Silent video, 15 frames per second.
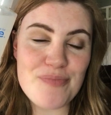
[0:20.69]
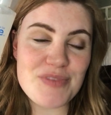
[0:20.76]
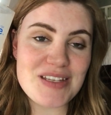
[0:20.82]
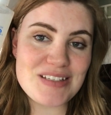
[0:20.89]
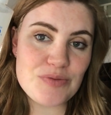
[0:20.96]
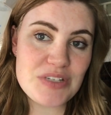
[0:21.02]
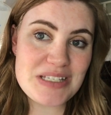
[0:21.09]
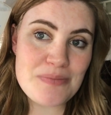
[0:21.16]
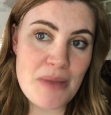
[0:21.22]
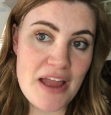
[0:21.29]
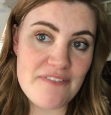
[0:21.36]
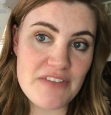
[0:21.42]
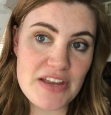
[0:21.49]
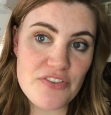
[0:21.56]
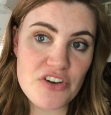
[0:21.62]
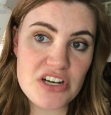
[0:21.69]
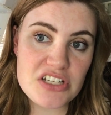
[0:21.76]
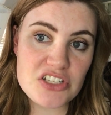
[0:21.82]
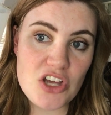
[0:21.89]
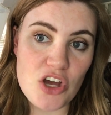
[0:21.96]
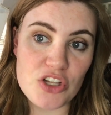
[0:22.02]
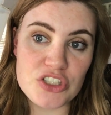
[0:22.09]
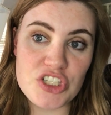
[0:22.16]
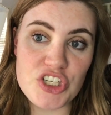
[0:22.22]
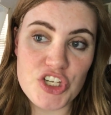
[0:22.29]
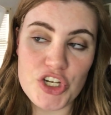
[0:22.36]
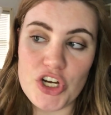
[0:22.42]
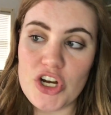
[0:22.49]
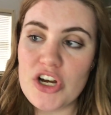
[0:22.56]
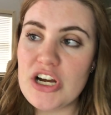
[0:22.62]
This one's my favorite. It's called
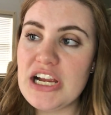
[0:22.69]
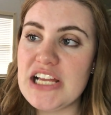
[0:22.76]
Cure.